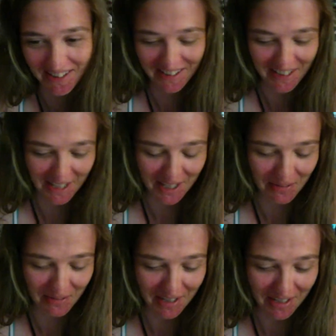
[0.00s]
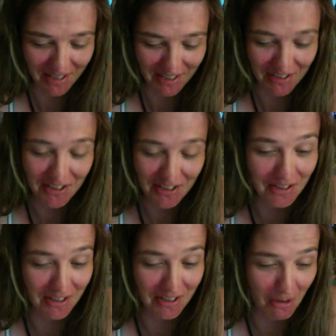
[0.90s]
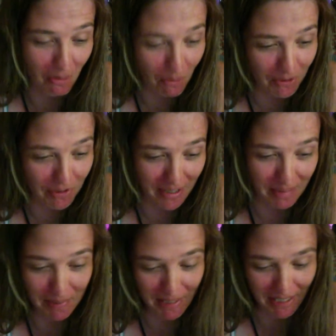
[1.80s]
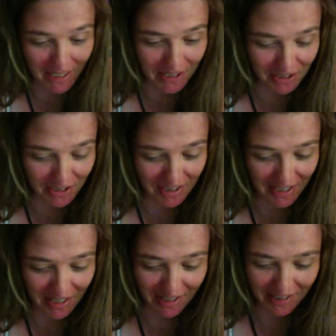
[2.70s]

Anyway, you're older than me, I should say.